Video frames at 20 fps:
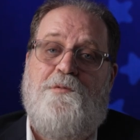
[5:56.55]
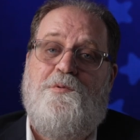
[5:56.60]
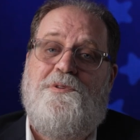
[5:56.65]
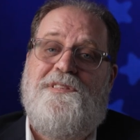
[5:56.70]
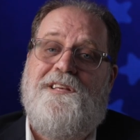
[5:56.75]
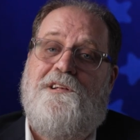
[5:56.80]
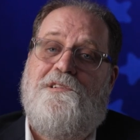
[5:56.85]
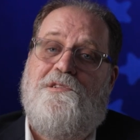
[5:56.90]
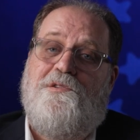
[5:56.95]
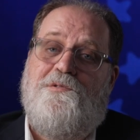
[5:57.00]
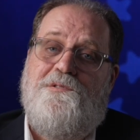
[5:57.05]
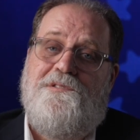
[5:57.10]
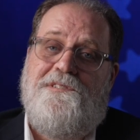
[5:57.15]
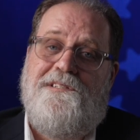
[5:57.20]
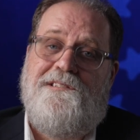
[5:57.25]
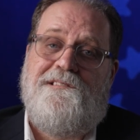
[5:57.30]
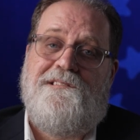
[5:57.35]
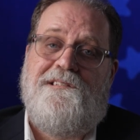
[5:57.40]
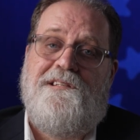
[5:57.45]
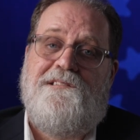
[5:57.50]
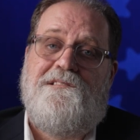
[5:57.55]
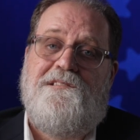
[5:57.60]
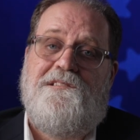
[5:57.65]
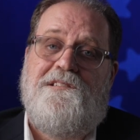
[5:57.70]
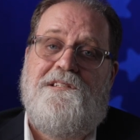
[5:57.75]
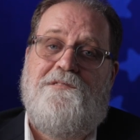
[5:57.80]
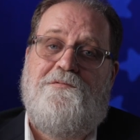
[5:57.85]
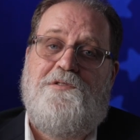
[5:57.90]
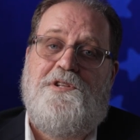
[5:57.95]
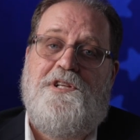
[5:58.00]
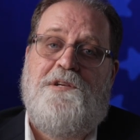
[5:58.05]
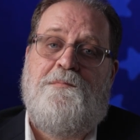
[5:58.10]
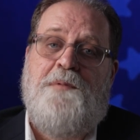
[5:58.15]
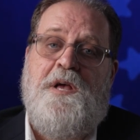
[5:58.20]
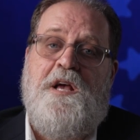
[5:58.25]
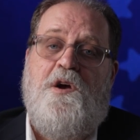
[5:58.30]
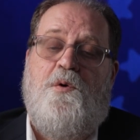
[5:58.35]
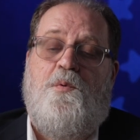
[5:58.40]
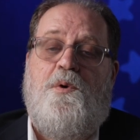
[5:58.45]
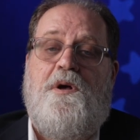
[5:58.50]
without losing sensitivity,
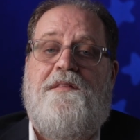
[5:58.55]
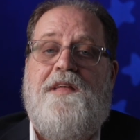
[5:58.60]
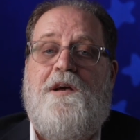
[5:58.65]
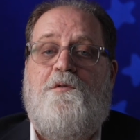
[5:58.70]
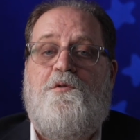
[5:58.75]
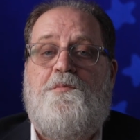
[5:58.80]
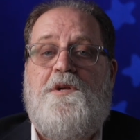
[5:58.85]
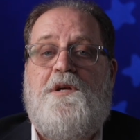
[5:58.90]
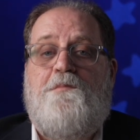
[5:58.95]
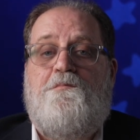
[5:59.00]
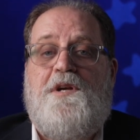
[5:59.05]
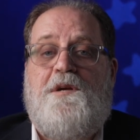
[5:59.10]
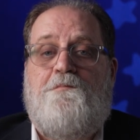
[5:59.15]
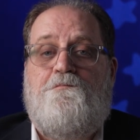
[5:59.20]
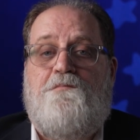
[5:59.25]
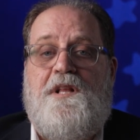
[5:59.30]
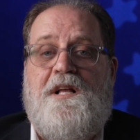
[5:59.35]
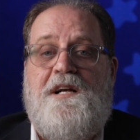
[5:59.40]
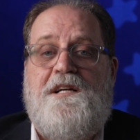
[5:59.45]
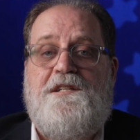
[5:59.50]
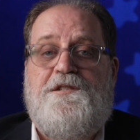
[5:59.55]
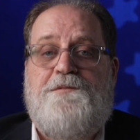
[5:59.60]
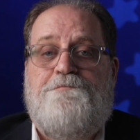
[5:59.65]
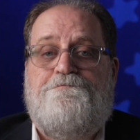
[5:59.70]
well, that would be a big plus.